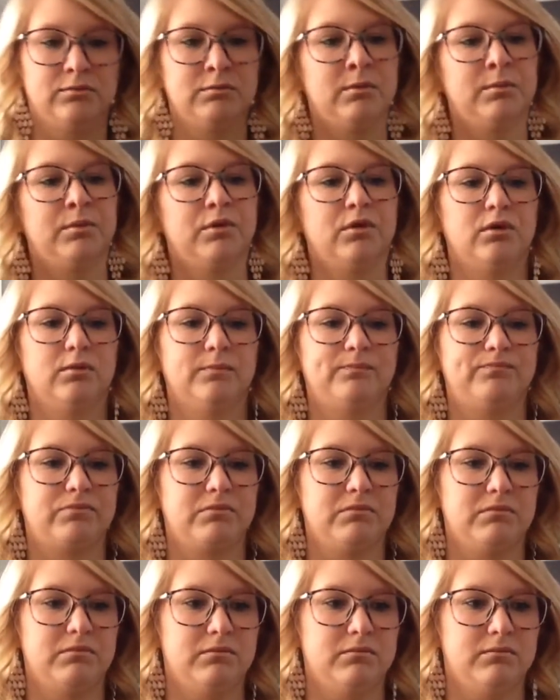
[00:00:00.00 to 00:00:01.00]
remember
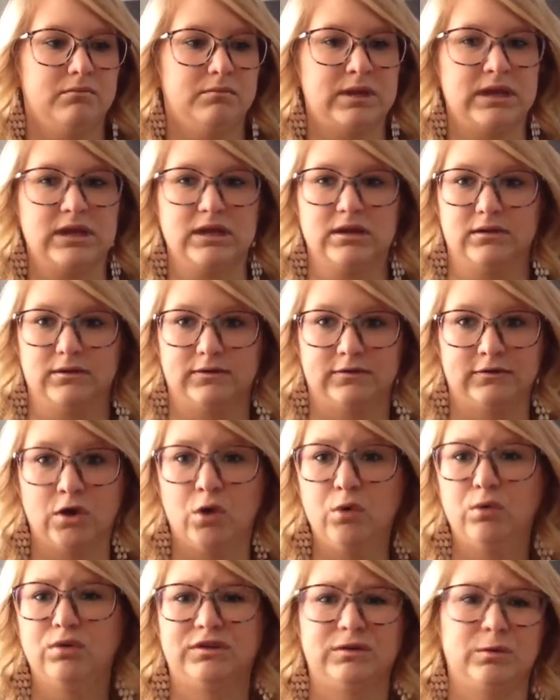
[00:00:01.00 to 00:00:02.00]
being
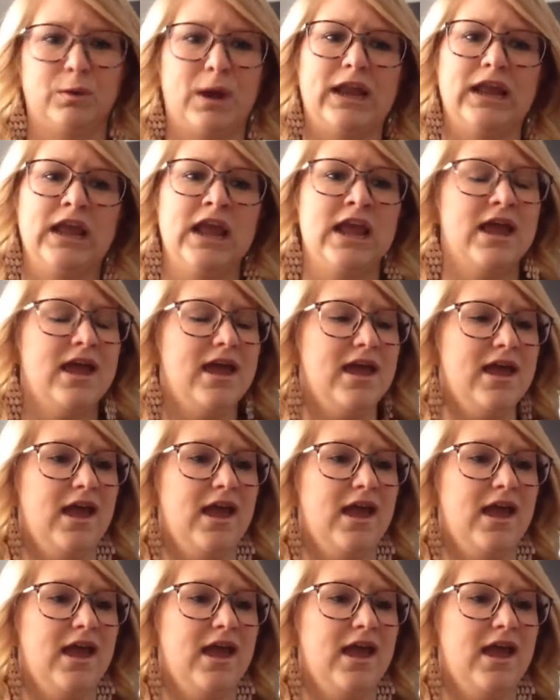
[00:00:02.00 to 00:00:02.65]
so sweaty,